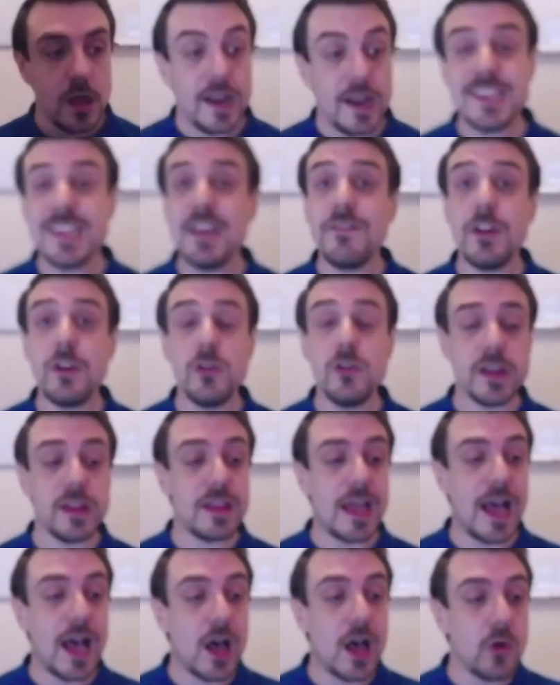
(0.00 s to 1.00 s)
Let's have a look
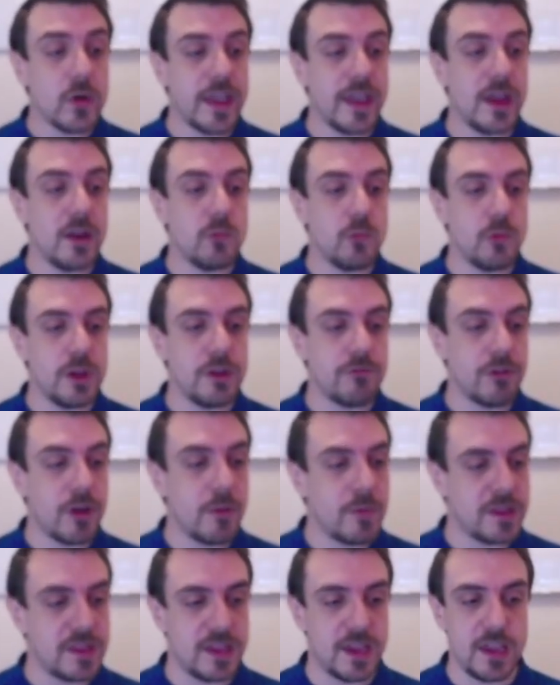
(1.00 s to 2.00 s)
at how can we
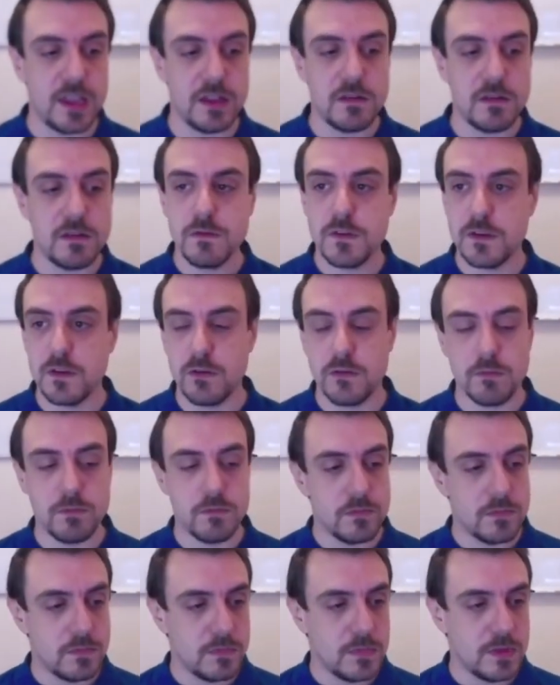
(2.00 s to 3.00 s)
remediate.
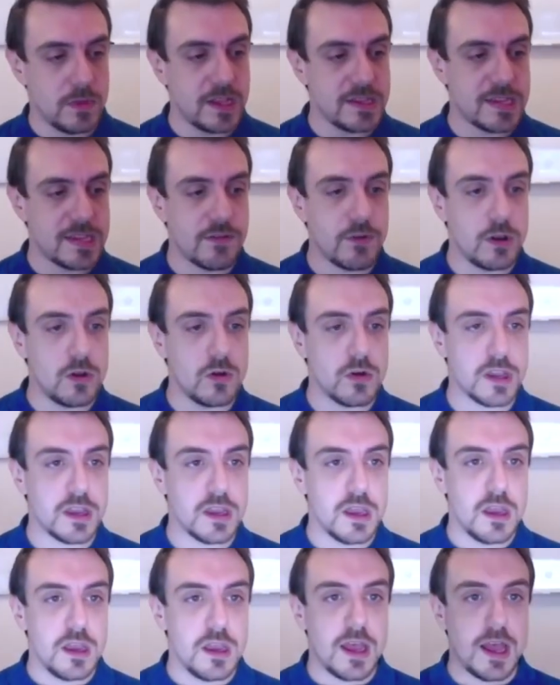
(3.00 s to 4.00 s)
So let's have a look
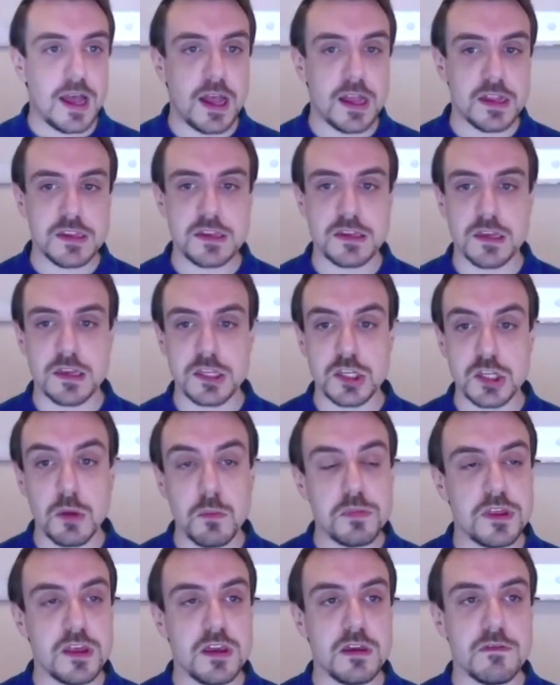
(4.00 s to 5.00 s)
at
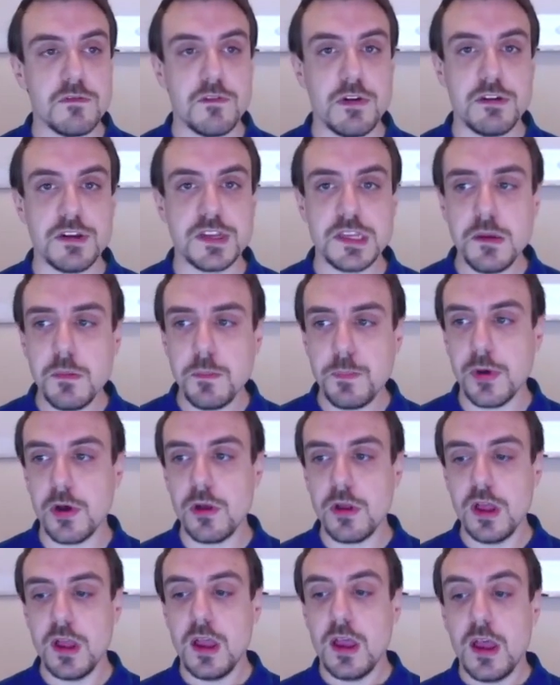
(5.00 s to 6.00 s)
something very
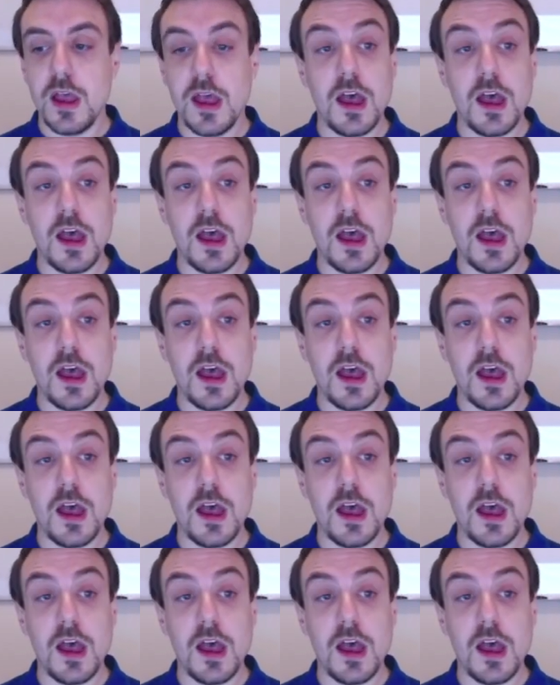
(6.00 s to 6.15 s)
simple.